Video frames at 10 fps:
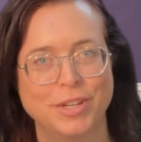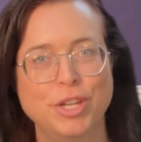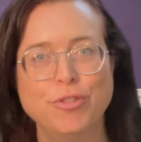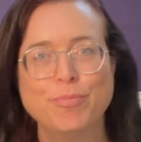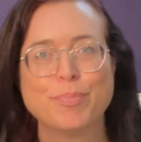
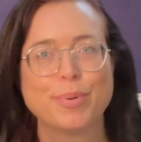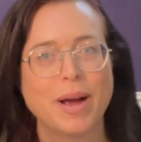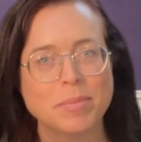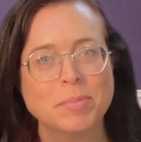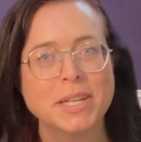You
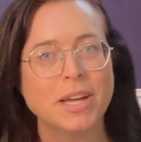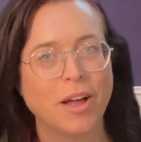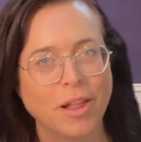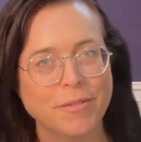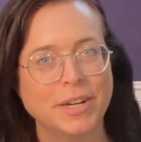probably
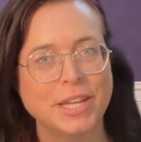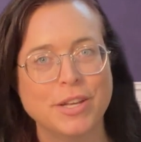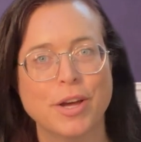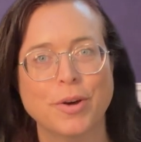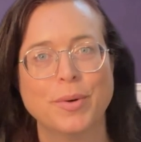already
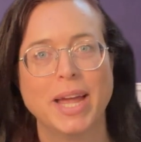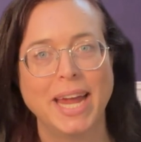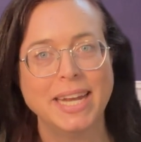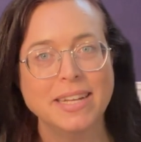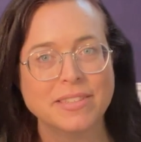know
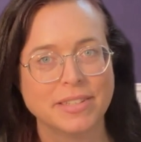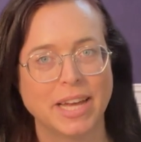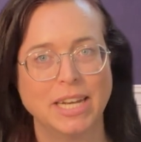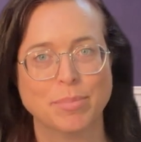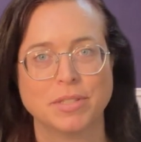80 to
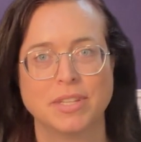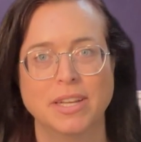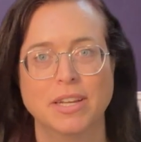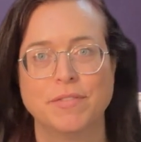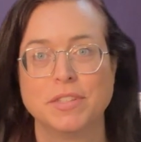
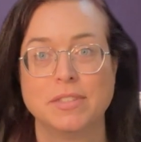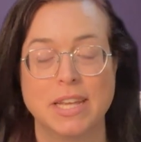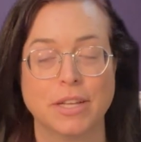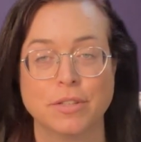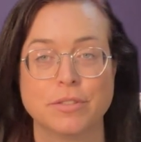90% of the
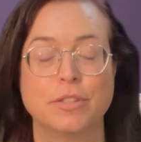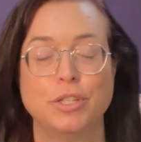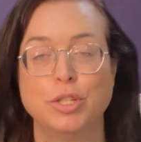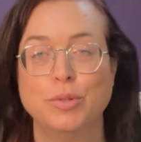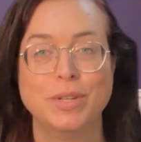skills
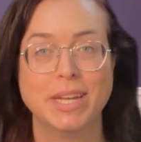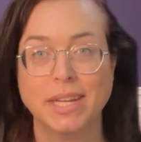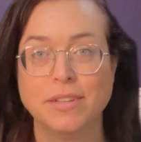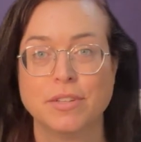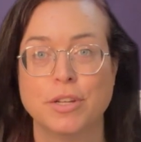you
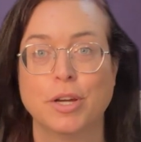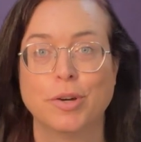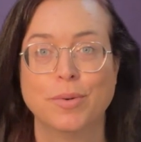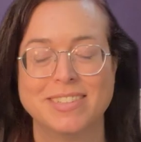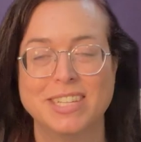need to
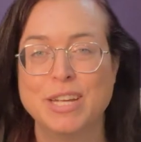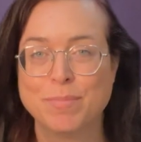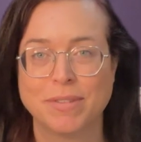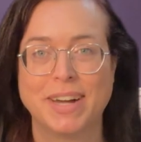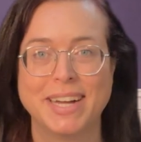know to
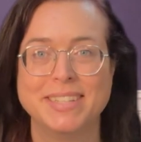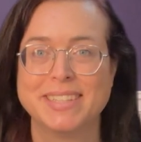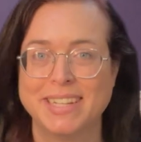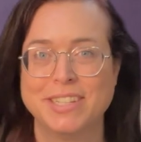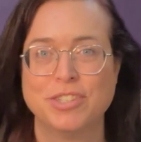improvise
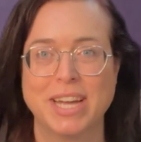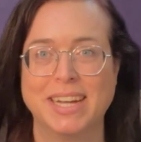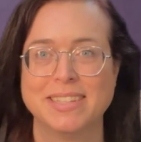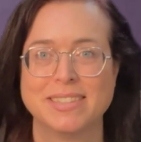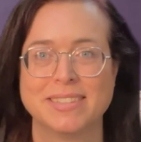in
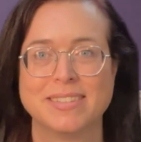jazz.